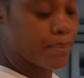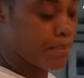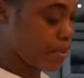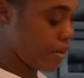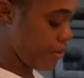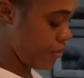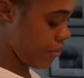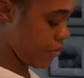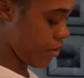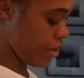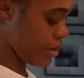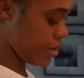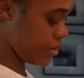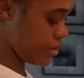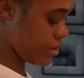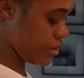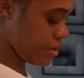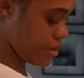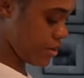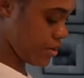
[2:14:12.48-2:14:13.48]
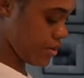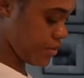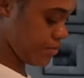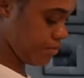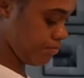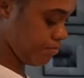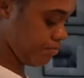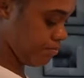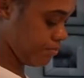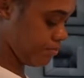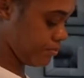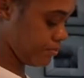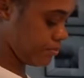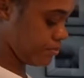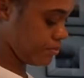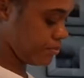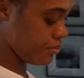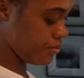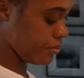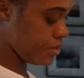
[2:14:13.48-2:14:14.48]
preference you know
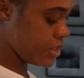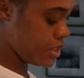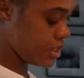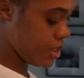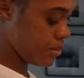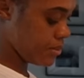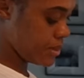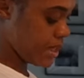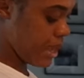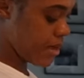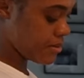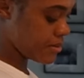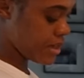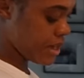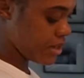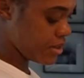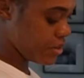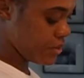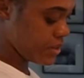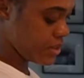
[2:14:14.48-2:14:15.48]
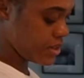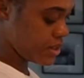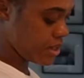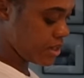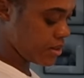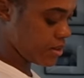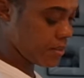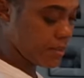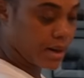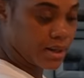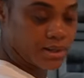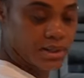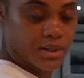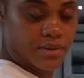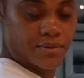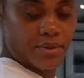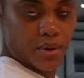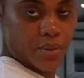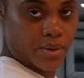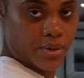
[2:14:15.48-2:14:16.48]
sometimes I'll do it in the bottle
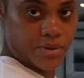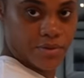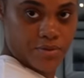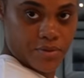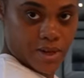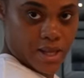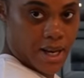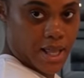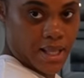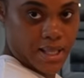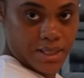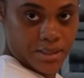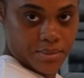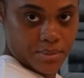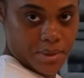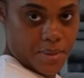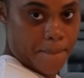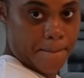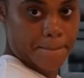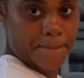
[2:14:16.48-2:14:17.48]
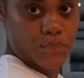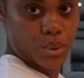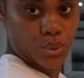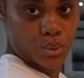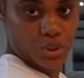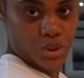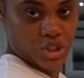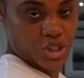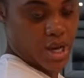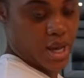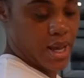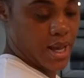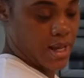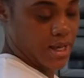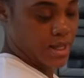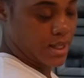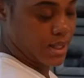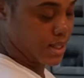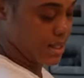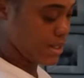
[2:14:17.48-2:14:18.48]
if I want to feel a little bit
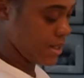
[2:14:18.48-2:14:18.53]
bougie